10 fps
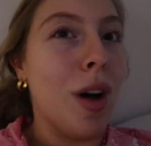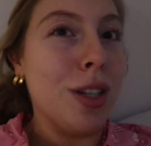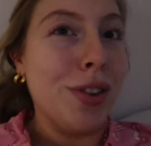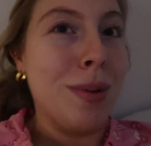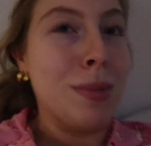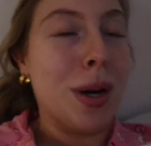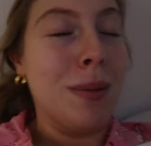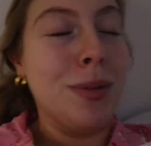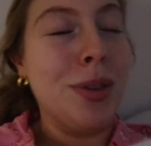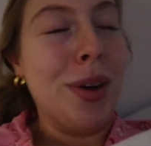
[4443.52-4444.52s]
our dreams
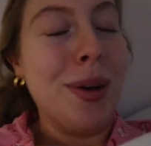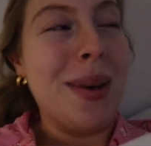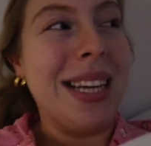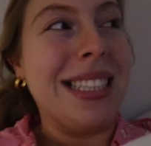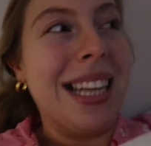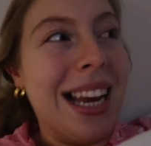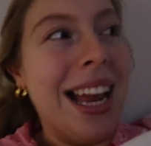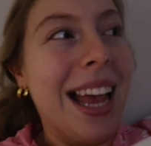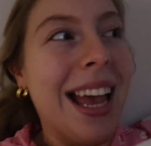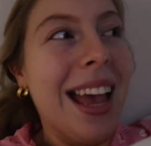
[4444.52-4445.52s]
come true
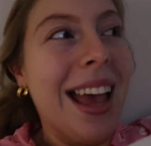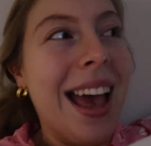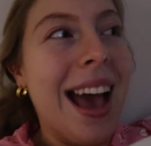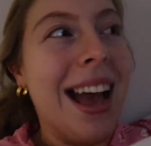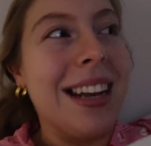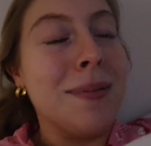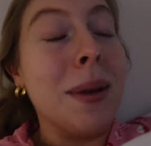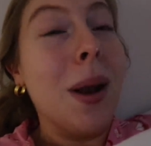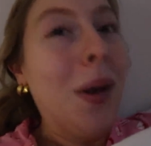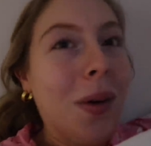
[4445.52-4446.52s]
basically, and it's
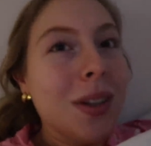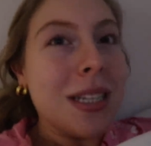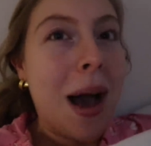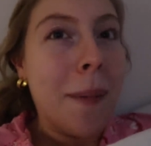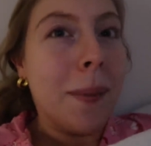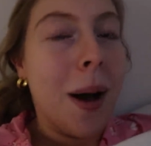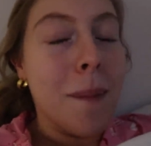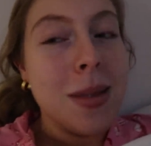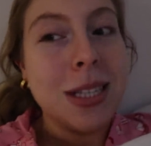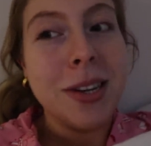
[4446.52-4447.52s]
been a long time
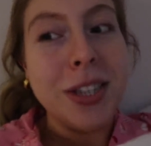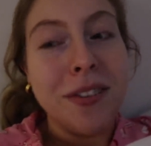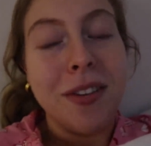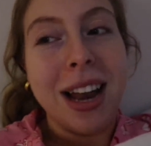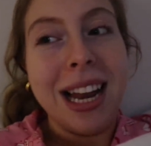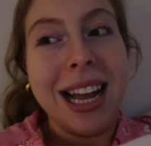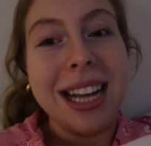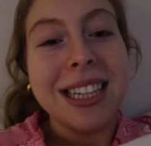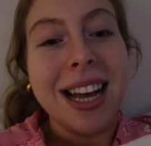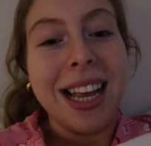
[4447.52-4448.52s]
coming, so she finally
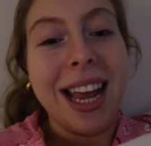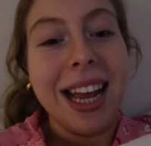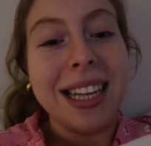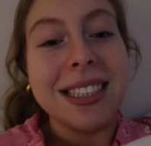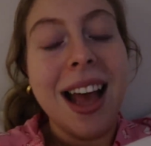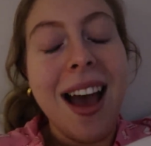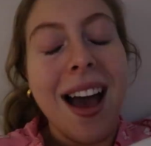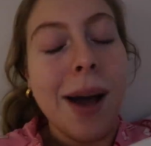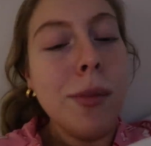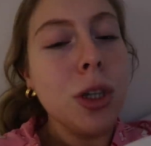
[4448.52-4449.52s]
gets her keys.
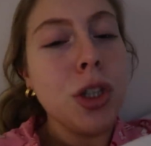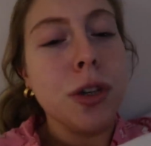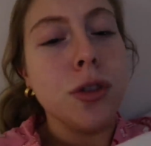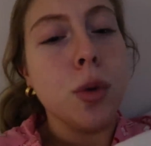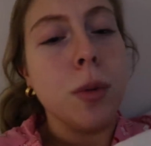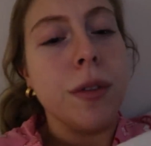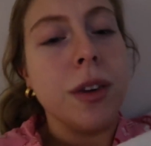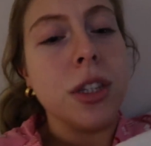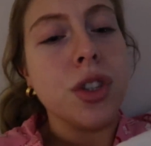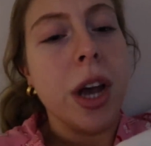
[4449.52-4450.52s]
I'm not sure if she'll move
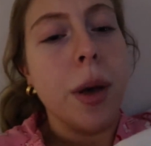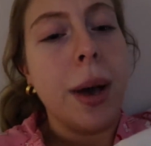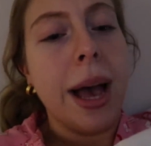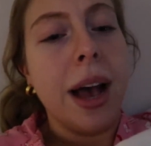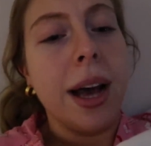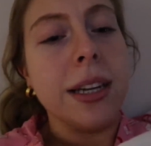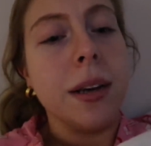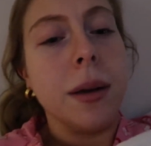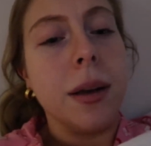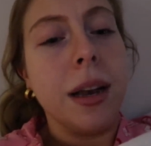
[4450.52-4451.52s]
in straight away. I
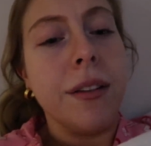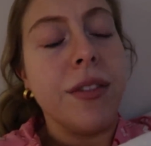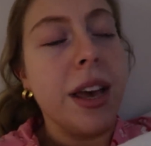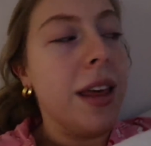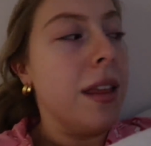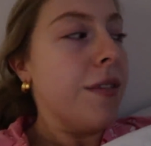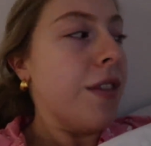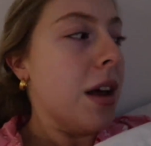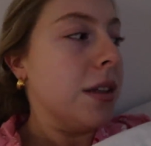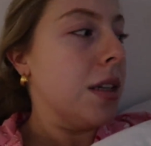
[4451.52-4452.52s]
didn't live here the
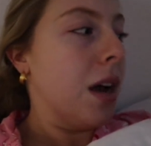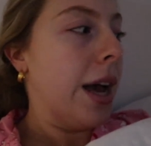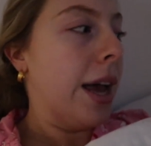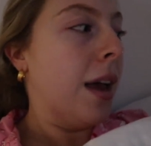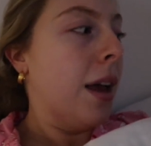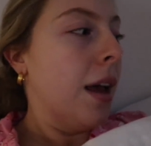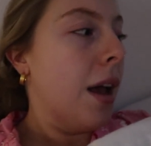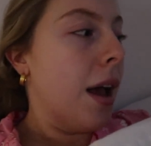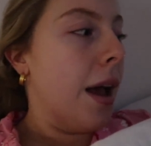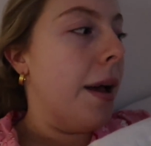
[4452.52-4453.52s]
first night.
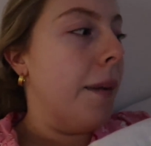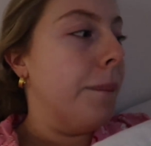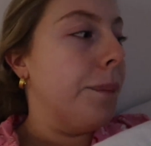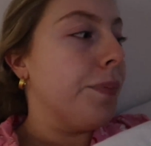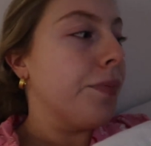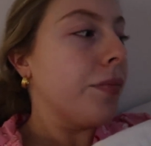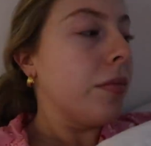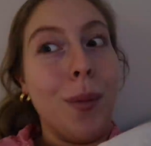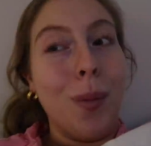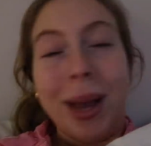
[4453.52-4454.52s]
Um,
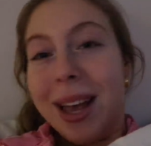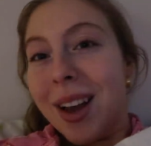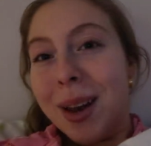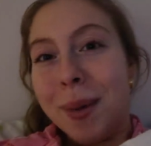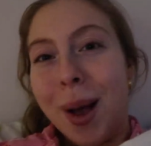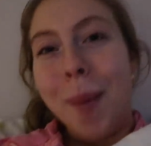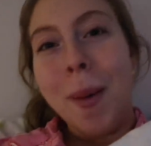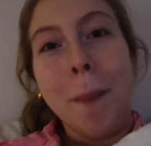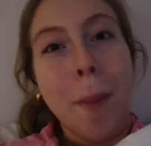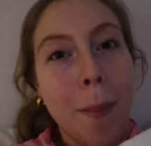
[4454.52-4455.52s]
we are going to become
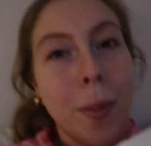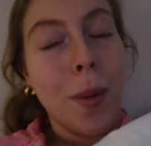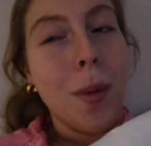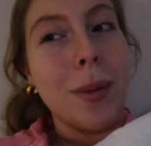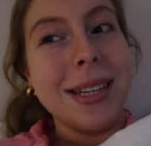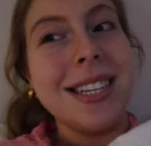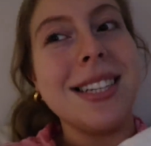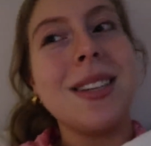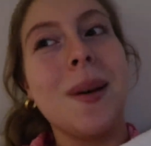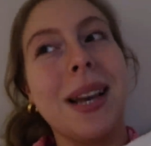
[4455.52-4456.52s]
a bubble, which is
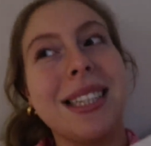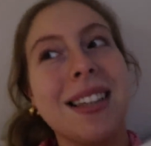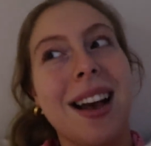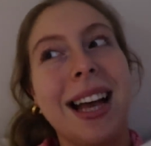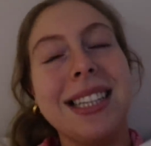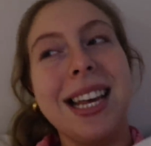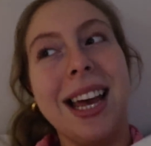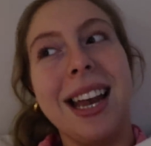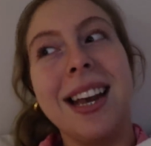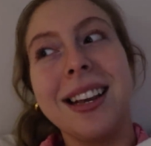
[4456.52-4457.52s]
so
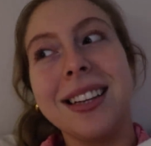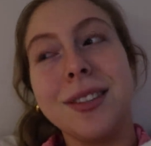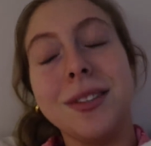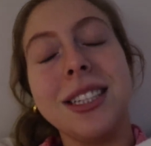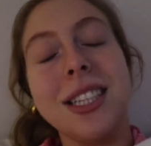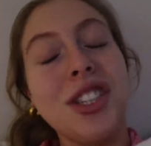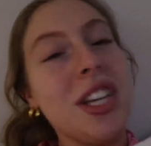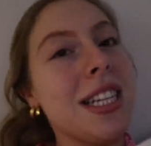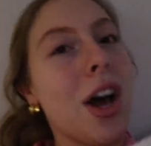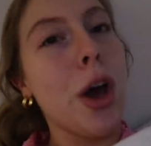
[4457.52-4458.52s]
exciting, because obviously
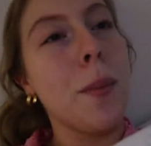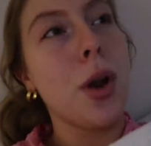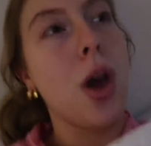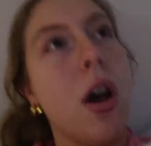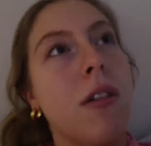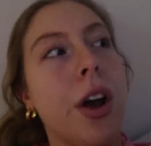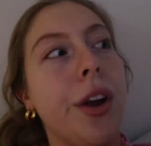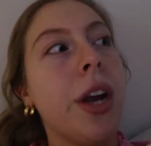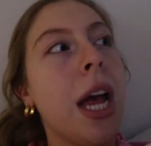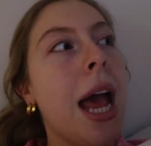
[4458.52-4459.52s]
she's at home on her
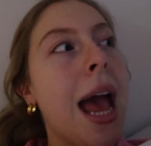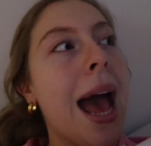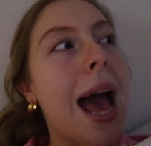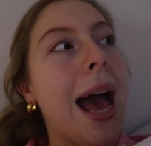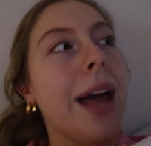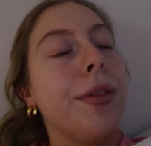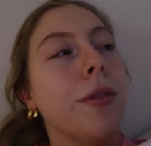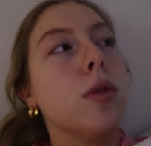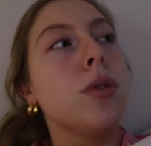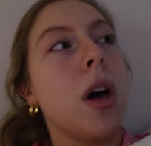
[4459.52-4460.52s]
own, and the
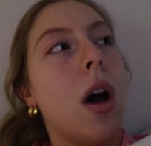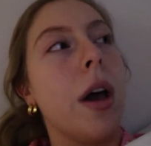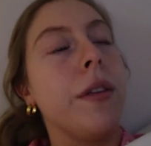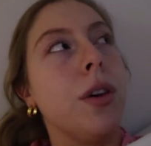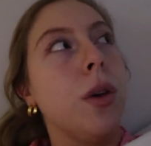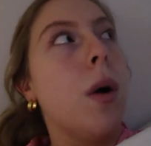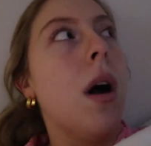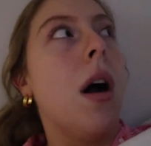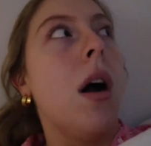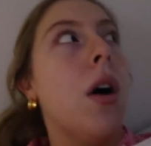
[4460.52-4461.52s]
rules are, if you
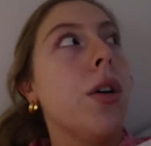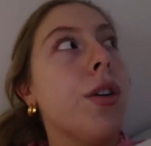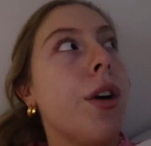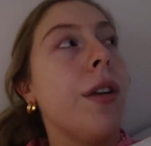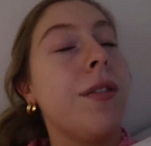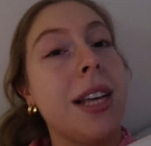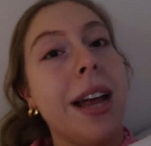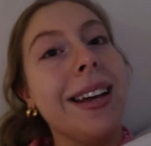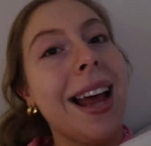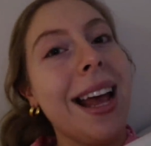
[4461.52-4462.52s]
are on your own for
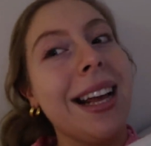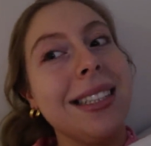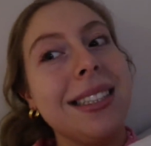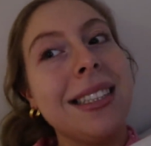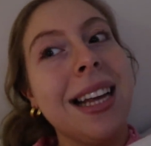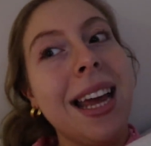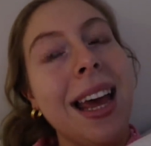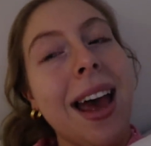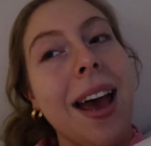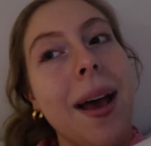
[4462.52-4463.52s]
ten days,
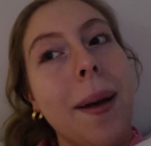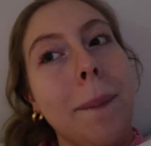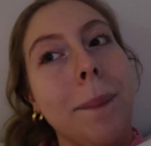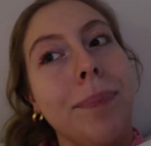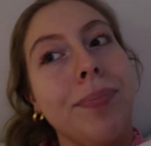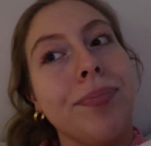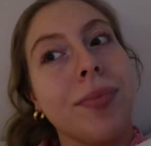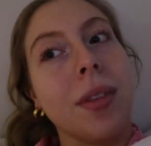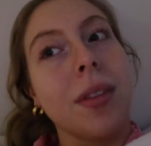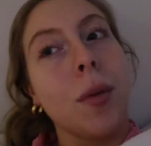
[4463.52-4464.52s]
um,
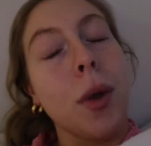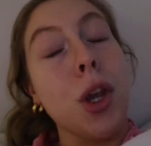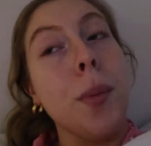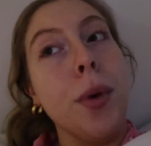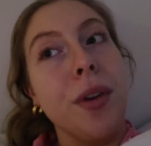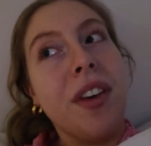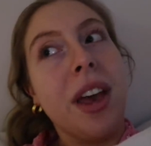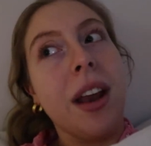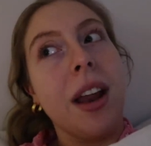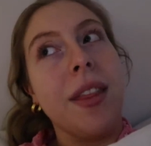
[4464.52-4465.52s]
when you're
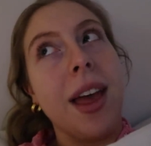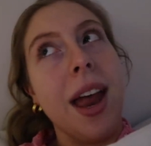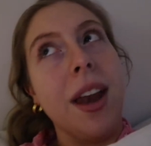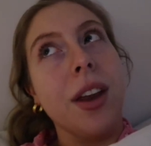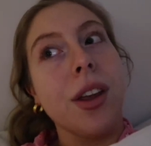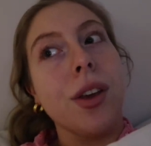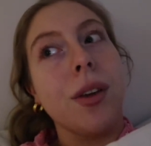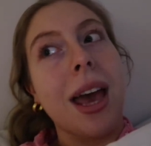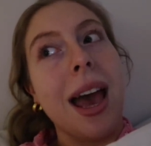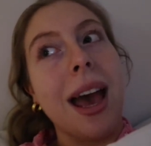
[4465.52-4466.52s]
moving, then you
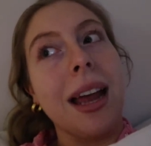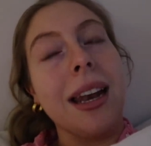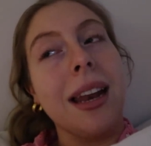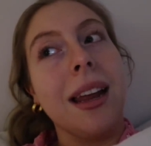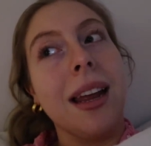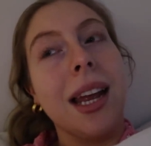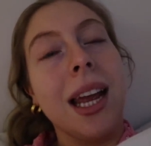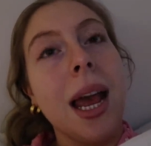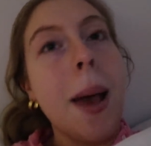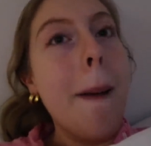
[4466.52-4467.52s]
can
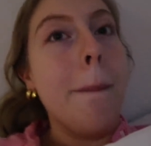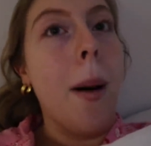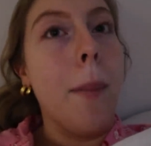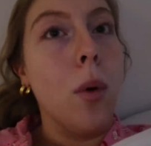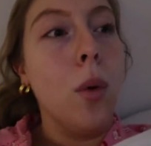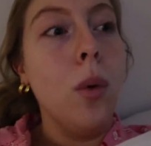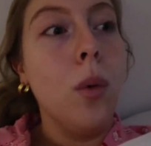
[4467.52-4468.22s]
bubble